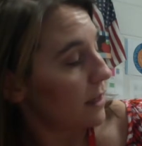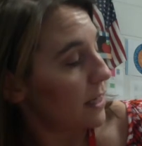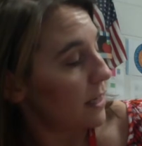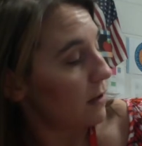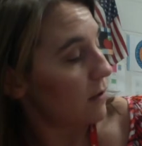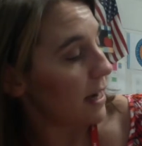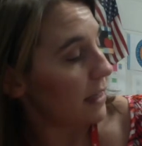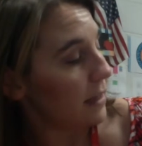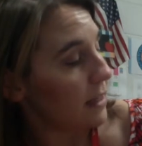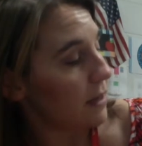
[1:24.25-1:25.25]
Another
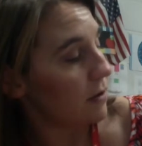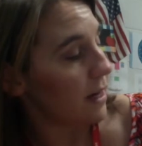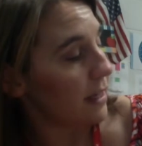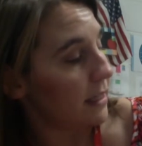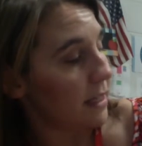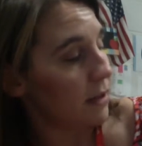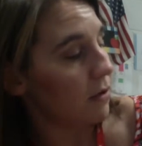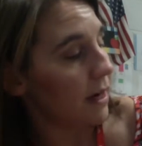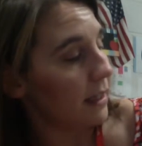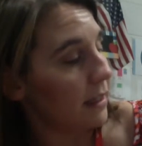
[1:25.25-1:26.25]
eighth, another eighth, another
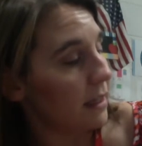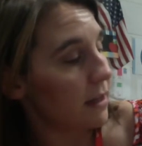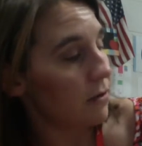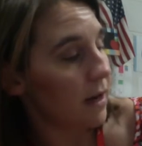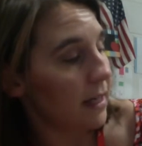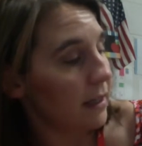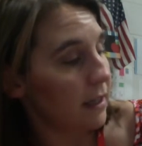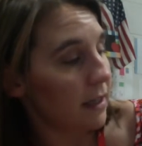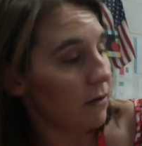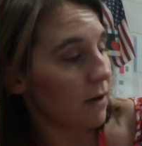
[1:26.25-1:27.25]
eighth, another eighth,
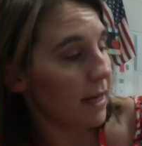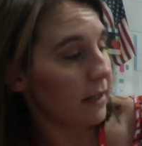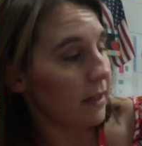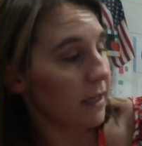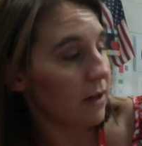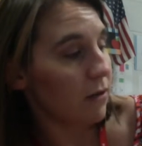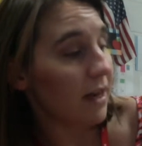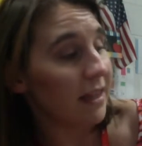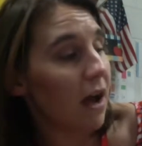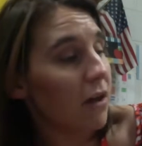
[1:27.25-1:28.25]
another eighth, another
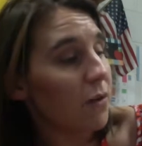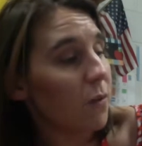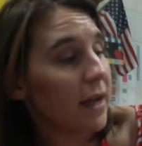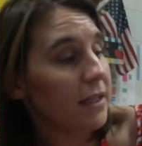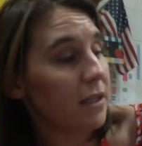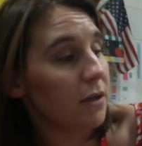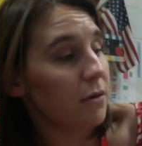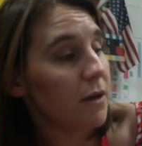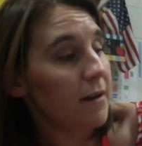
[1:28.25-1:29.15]
eighth, all the way to